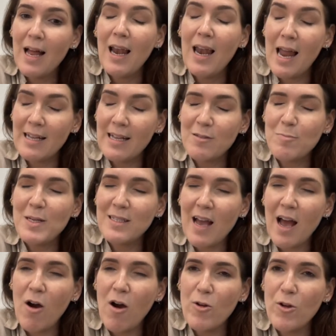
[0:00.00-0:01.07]
Let me
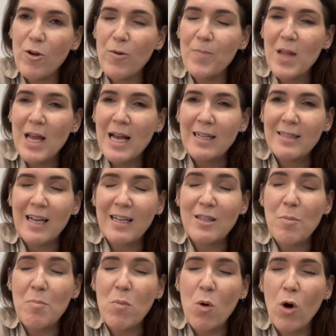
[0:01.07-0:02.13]
tell you that
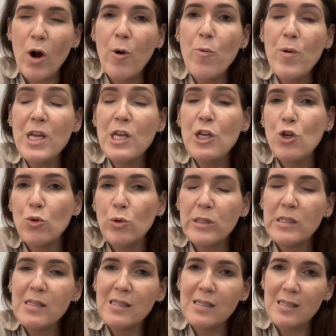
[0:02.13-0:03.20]
the more we use
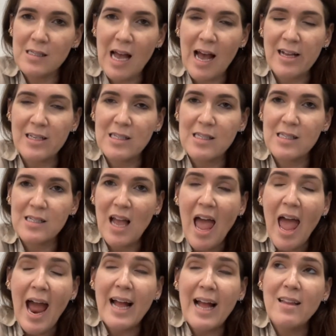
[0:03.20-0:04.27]
this test
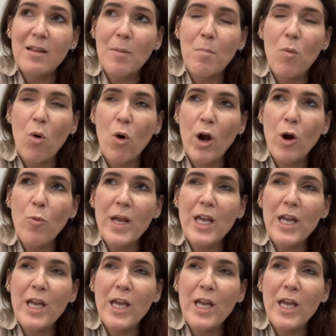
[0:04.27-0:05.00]
and the more we